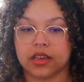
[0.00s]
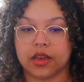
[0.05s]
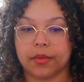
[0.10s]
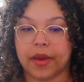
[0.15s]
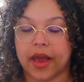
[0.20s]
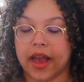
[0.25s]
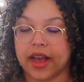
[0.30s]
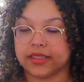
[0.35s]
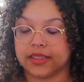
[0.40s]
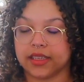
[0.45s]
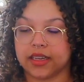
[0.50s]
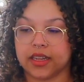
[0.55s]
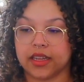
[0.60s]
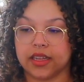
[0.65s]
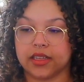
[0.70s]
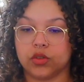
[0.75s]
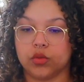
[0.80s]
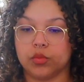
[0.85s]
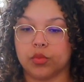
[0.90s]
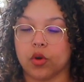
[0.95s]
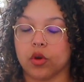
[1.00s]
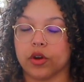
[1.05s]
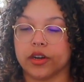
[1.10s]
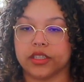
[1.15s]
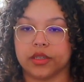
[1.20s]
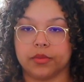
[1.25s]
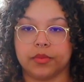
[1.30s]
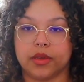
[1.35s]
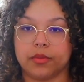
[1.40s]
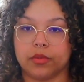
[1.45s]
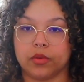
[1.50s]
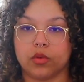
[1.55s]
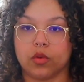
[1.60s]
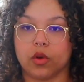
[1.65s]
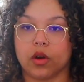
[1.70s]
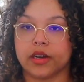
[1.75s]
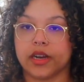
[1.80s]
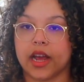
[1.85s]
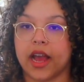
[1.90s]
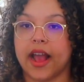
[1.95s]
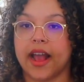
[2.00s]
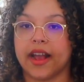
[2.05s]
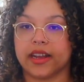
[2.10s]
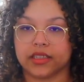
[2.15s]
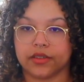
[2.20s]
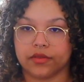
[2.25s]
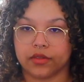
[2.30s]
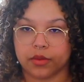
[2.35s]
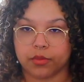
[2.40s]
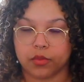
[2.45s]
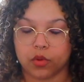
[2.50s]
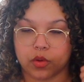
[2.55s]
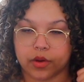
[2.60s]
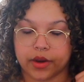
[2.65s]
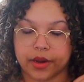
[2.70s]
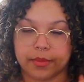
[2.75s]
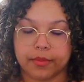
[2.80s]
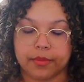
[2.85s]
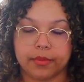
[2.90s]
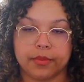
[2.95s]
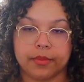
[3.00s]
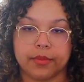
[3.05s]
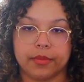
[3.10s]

capacity to pour into people who are not actively pouring